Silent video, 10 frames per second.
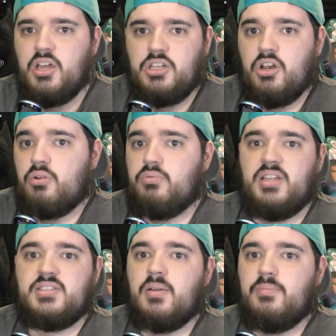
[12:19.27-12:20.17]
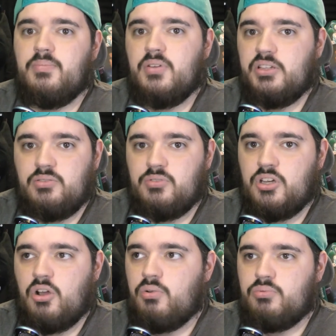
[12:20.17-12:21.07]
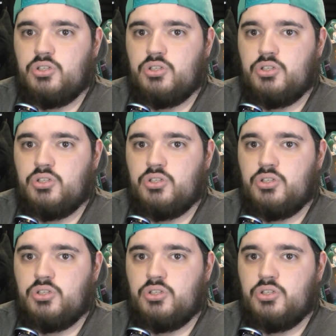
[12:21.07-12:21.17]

you know, ends up, you know,